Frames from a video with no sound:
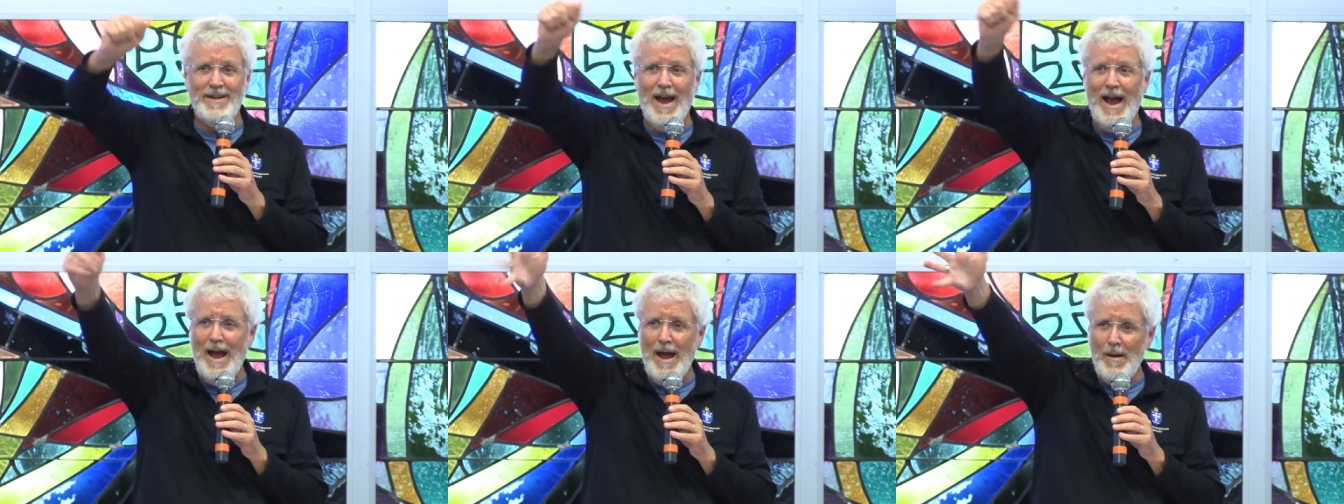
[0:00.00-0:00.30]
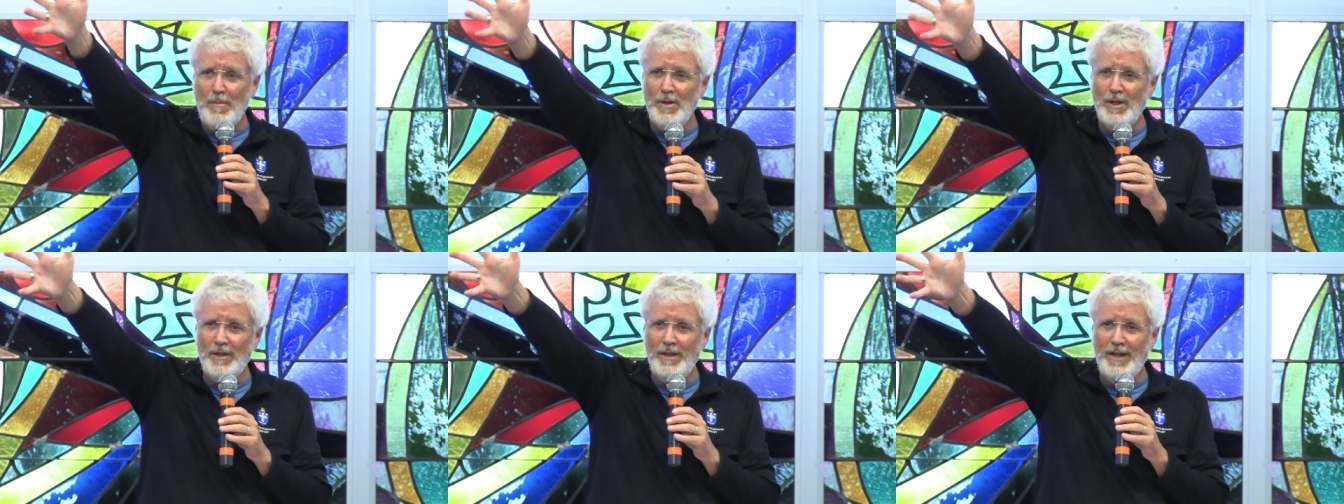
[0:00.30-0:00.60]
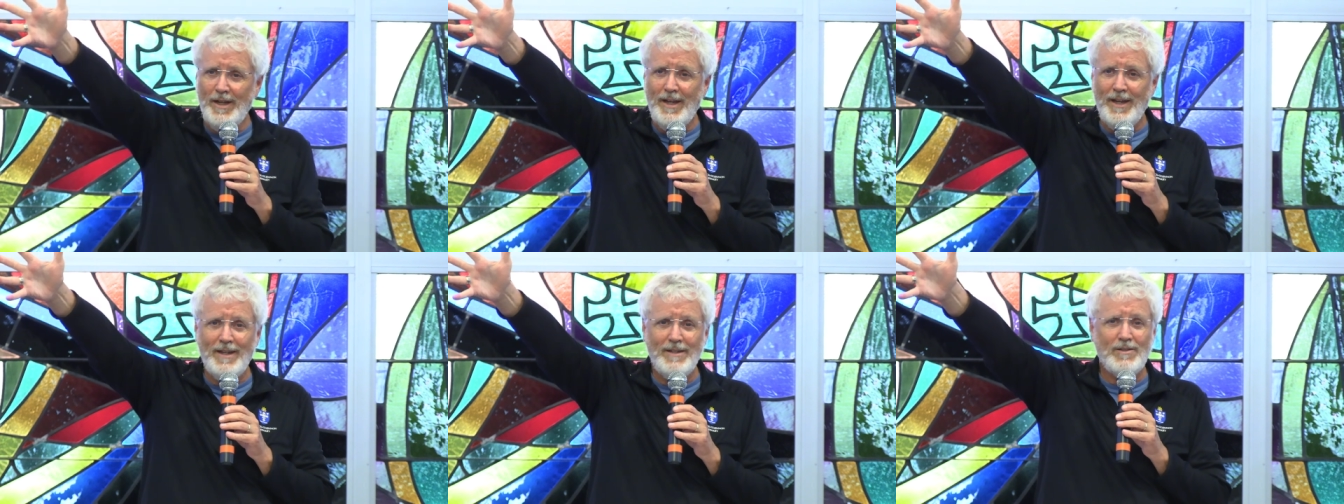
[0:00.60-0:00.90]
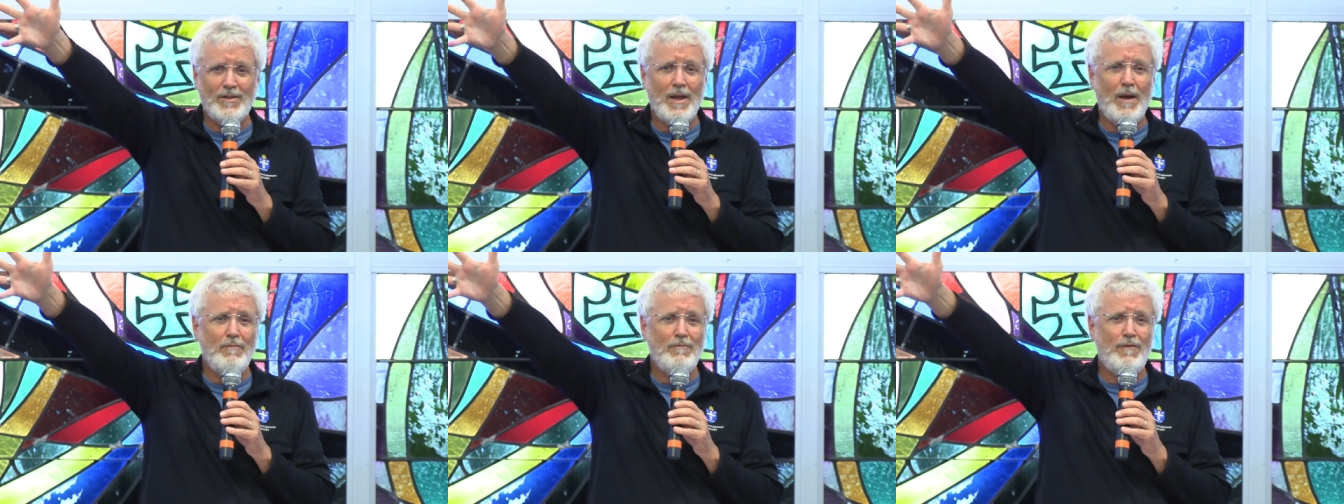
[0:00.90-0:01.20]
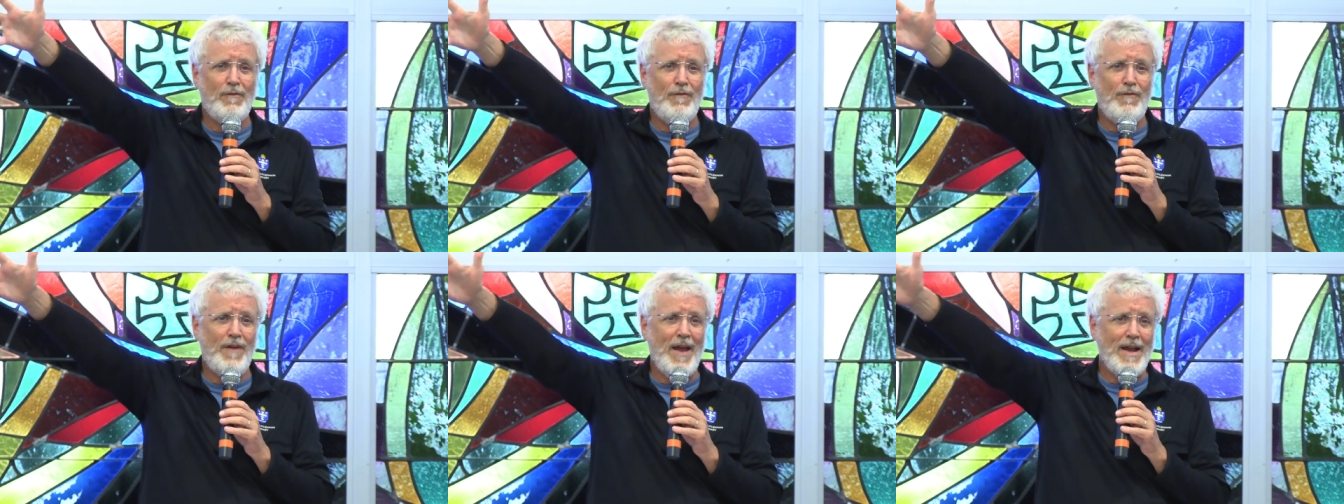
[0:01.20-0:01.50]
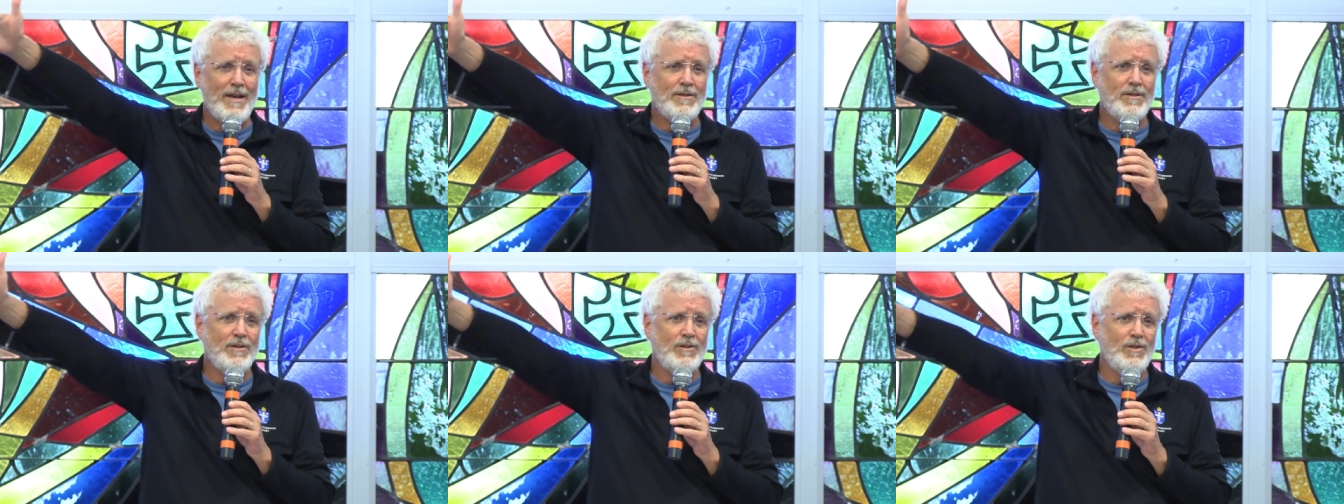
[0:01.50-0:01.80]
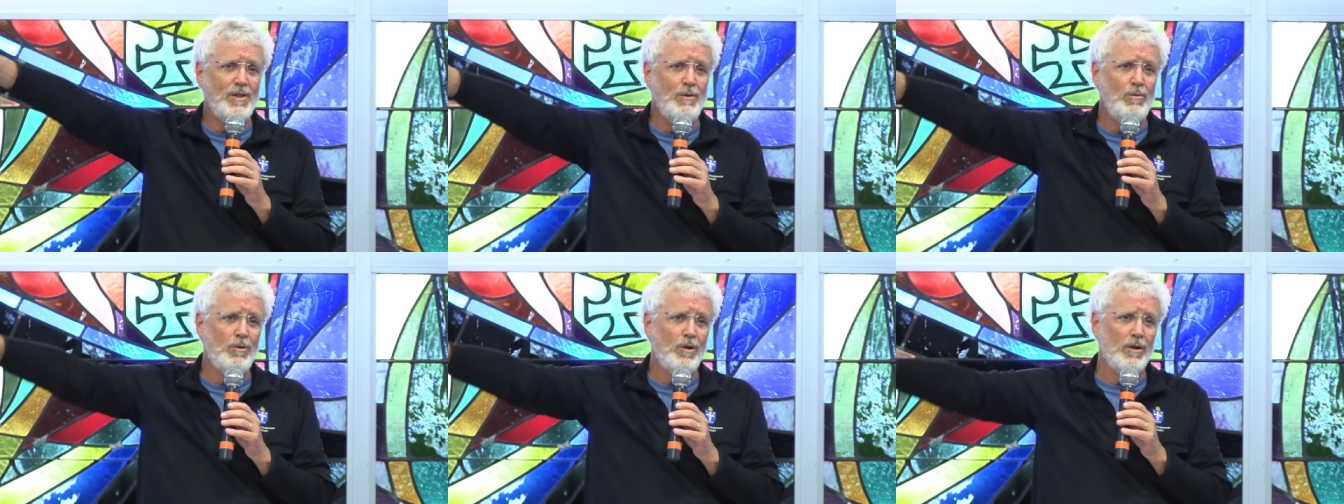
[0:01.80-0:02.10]
dabbling in some
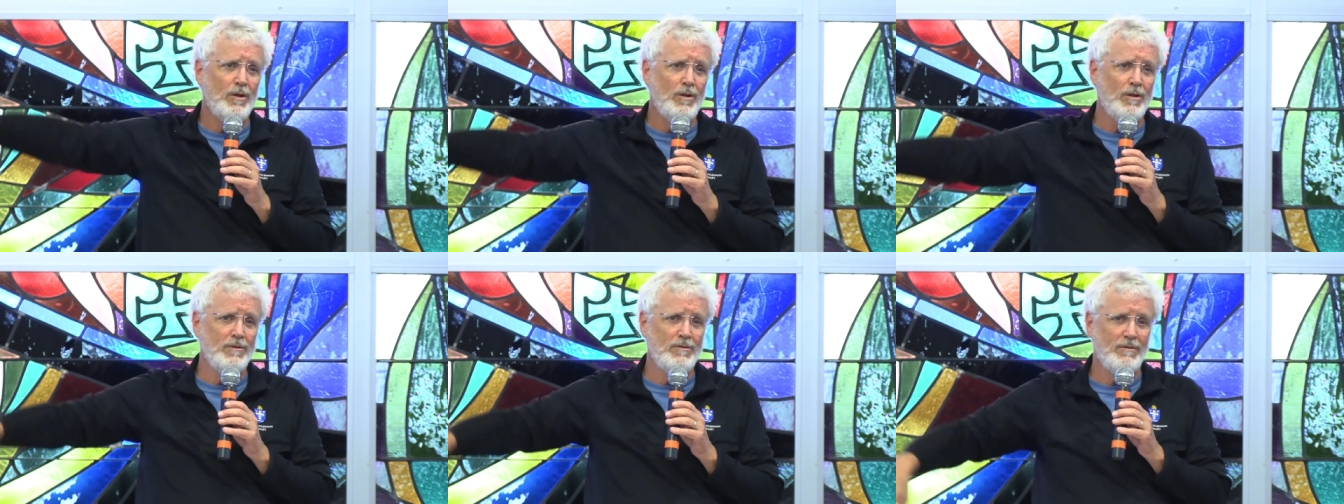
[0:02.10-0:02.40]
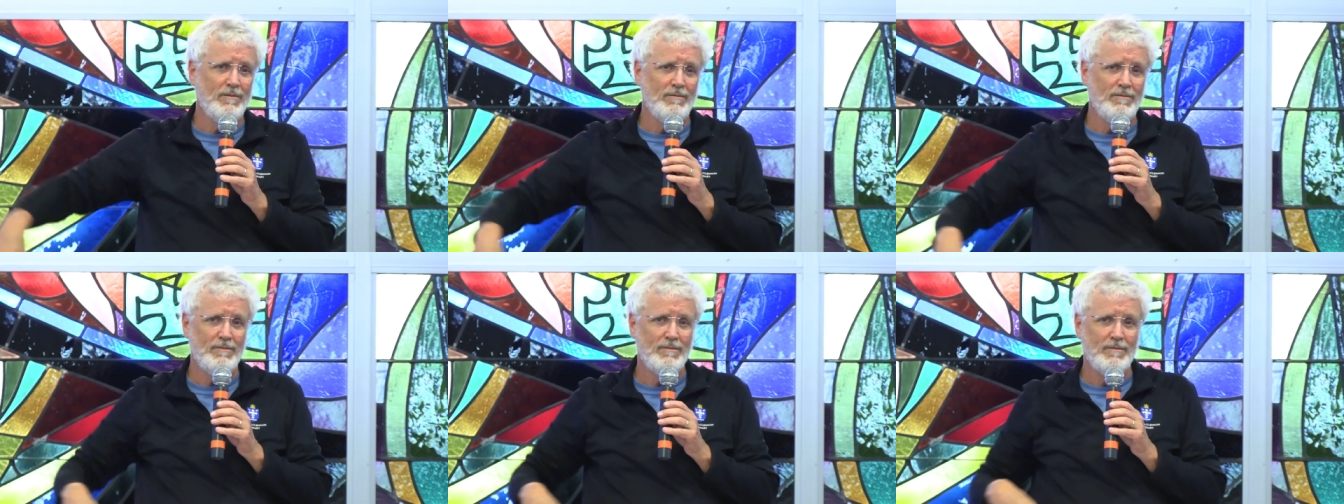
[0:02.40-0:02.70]
fantasy world.